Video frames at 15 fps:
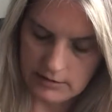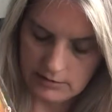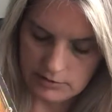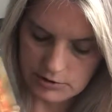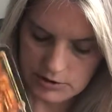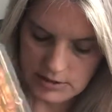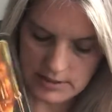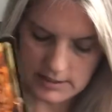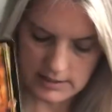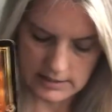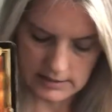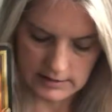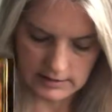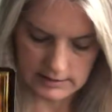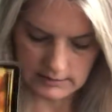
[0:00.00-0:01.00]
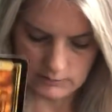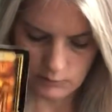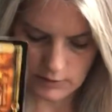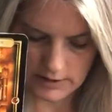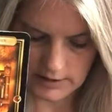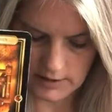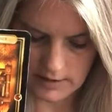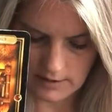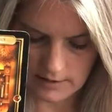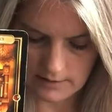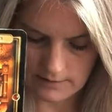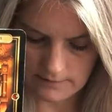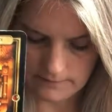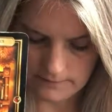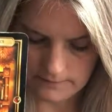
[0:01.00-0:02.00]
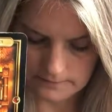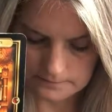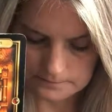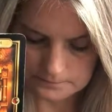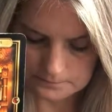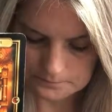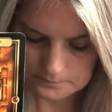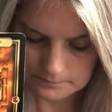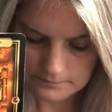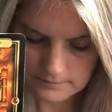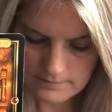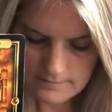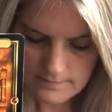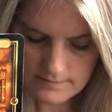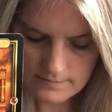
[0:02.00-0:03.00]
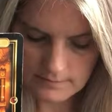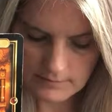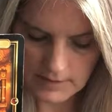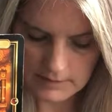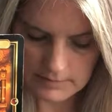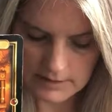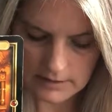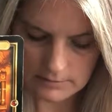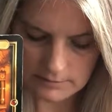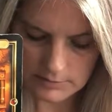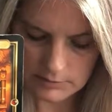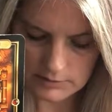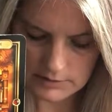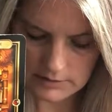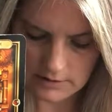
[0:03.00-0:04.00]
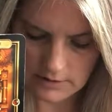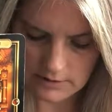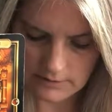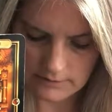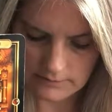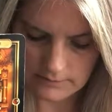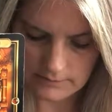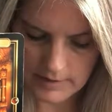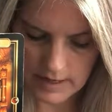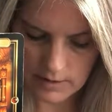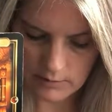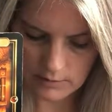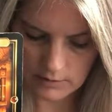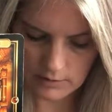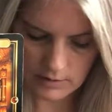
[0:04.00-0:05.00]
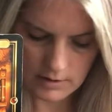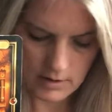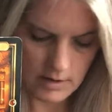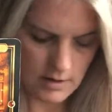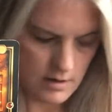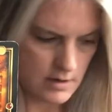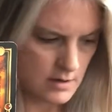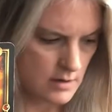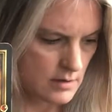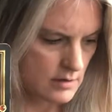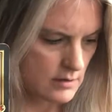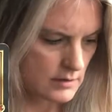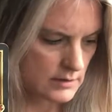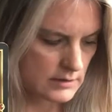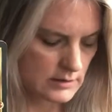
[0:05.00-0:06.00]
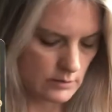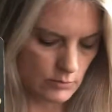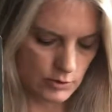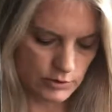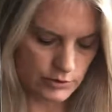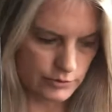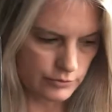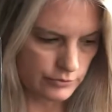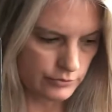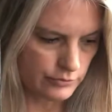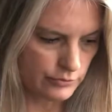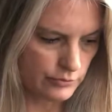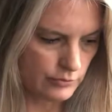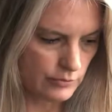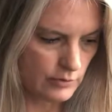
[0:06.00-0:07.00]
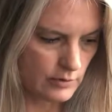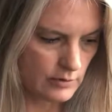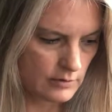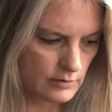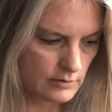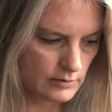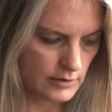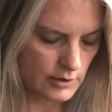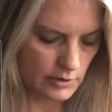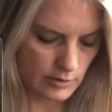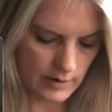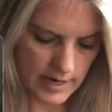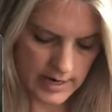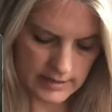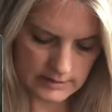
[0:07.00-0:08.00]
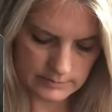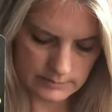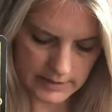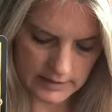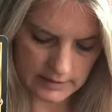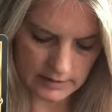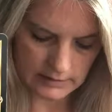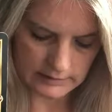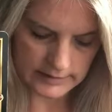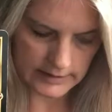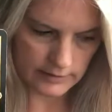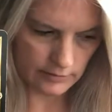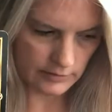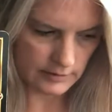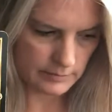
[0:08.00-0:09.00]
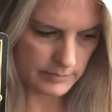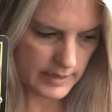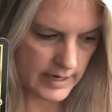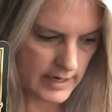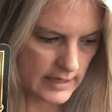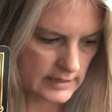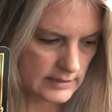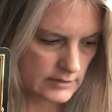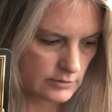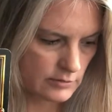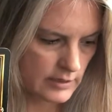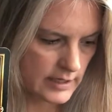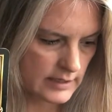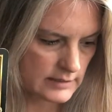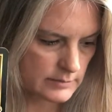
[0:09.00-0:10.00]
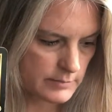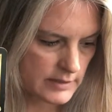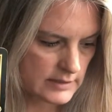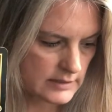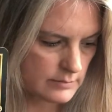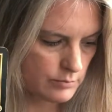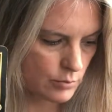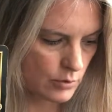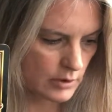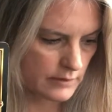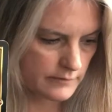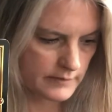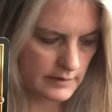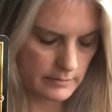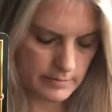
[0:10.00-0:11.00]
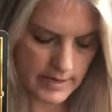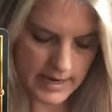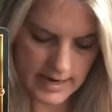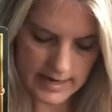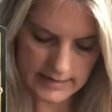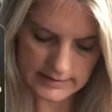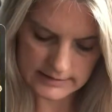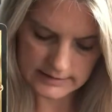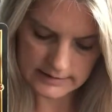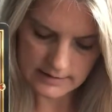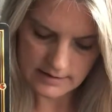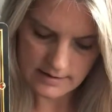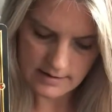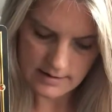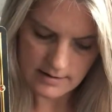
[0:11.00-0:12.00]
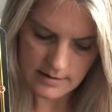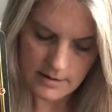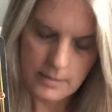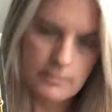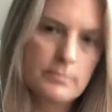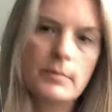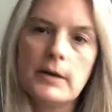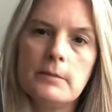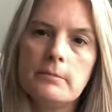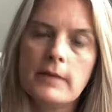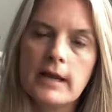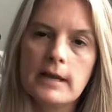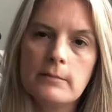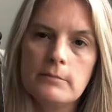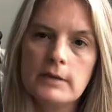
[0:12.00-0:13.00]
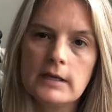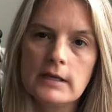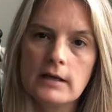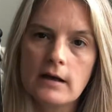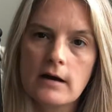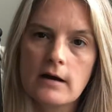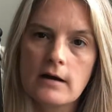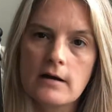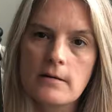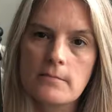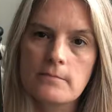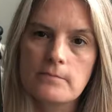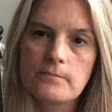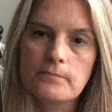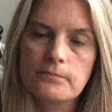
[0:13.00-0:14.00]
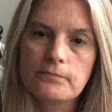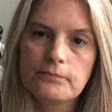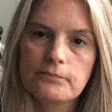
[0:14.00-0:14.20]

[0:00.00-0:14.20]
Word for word: energy is one of maybe an abuse of power, someone who you know has been a leader in the past or has been supportive in the past, but maybe um,